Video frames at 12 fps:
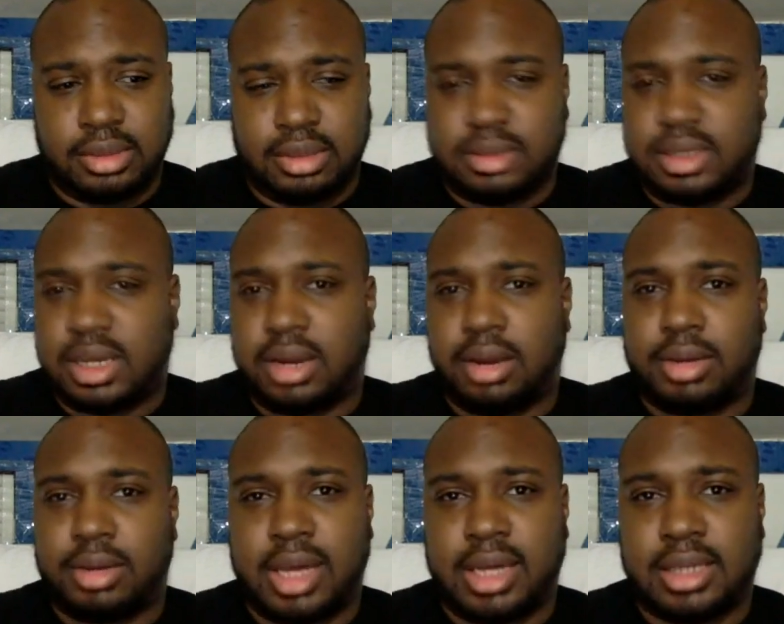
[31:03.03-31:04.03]
take
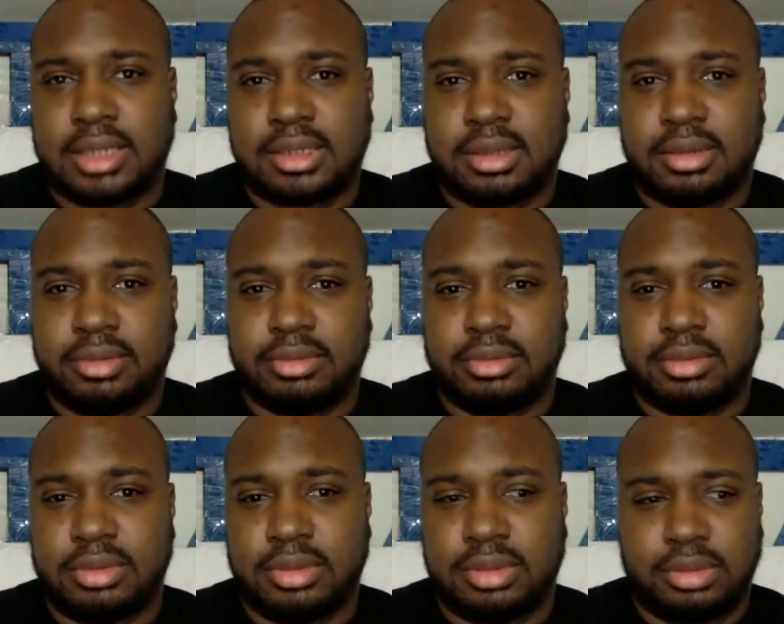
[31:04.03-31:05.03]
our case of,
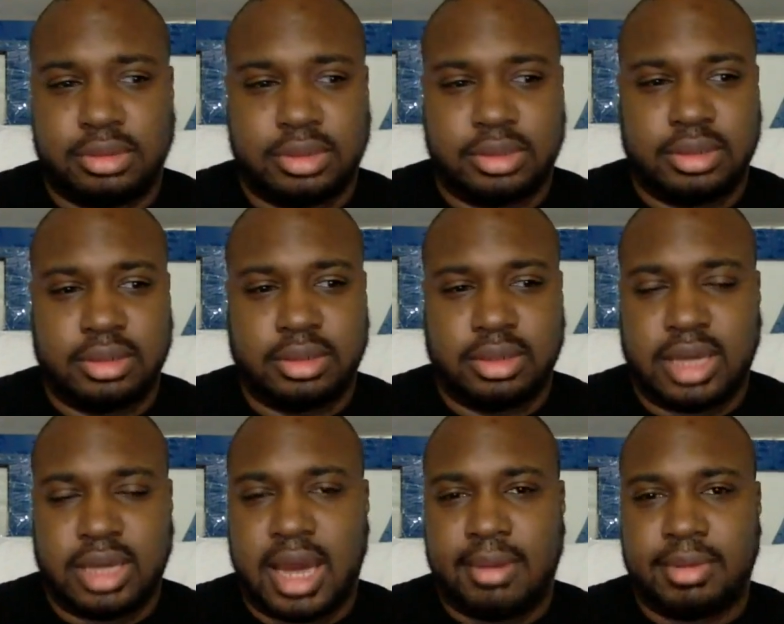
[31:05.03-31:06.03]
the
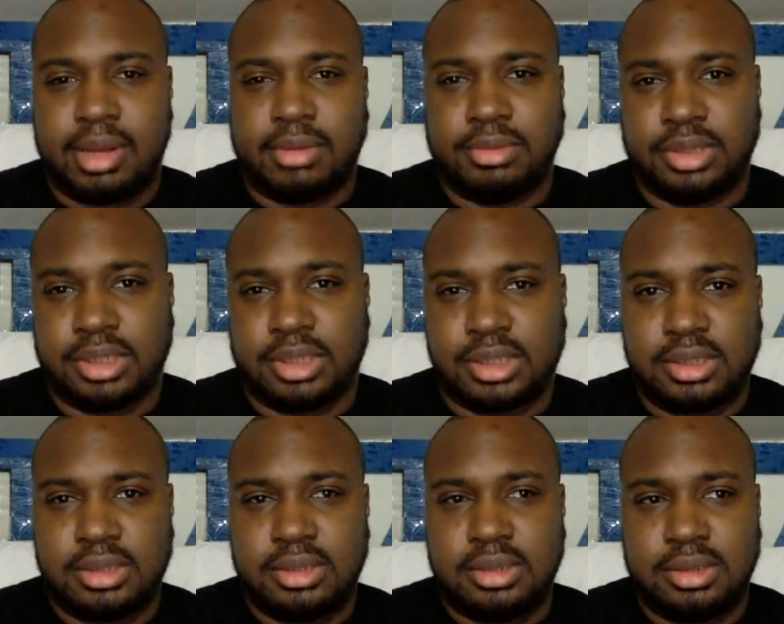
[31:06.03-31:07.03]
cab that was
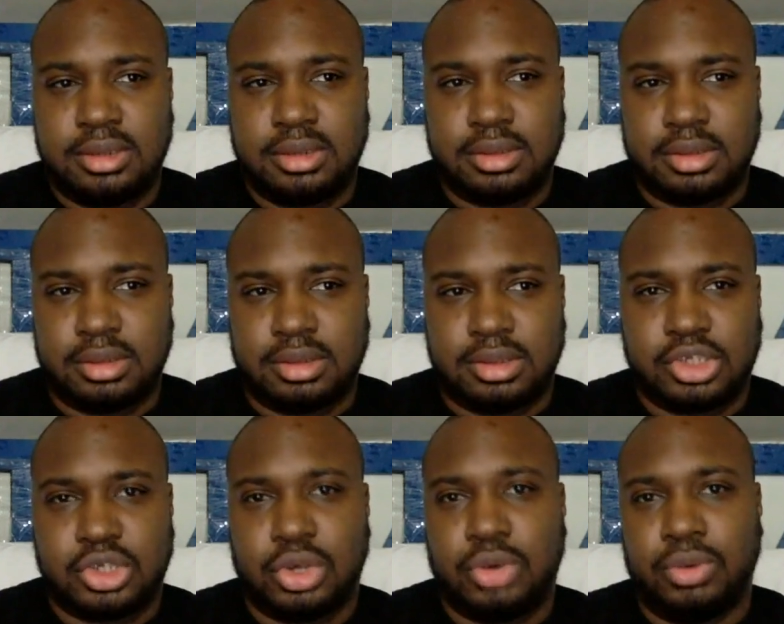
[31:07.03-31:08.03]

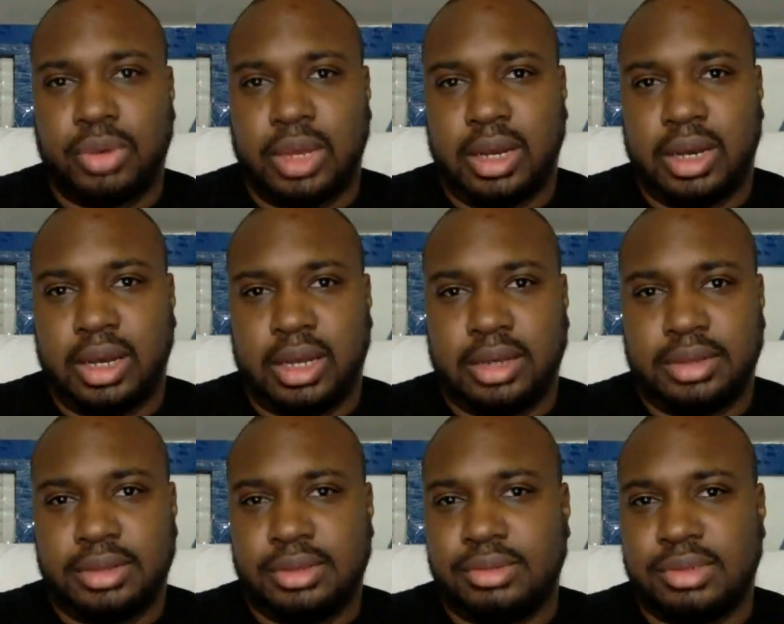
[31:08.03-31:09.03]
stolen
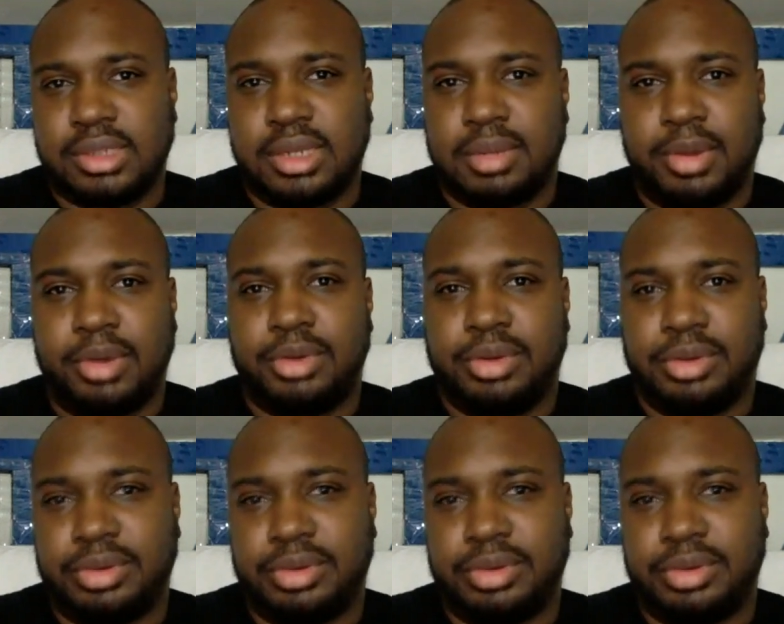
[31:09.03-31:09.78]
and used in a murder."